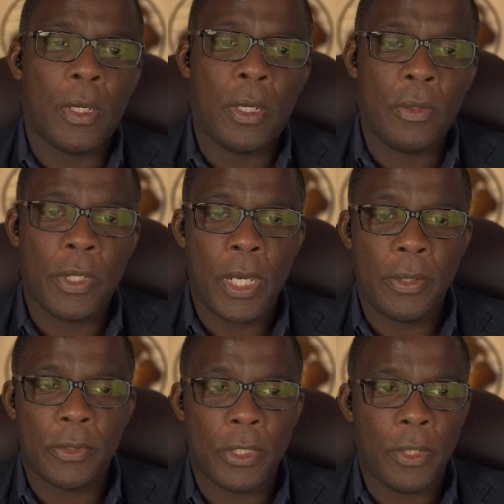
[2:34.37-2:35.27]
Okay,
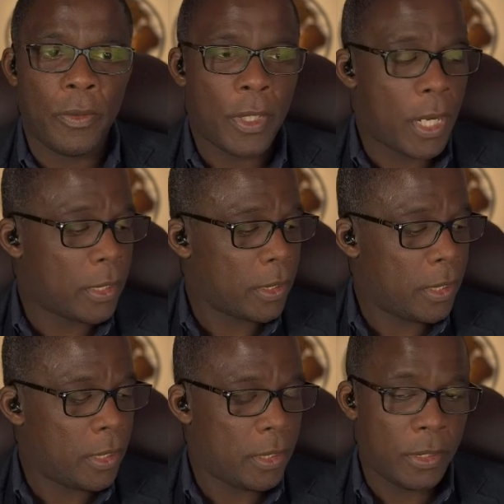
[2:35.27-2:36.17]
so that
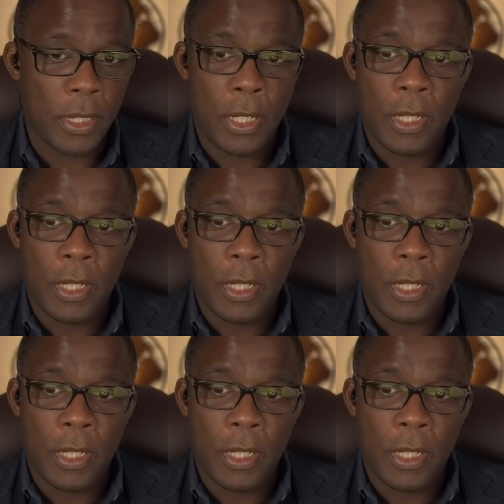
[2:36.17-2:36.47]
is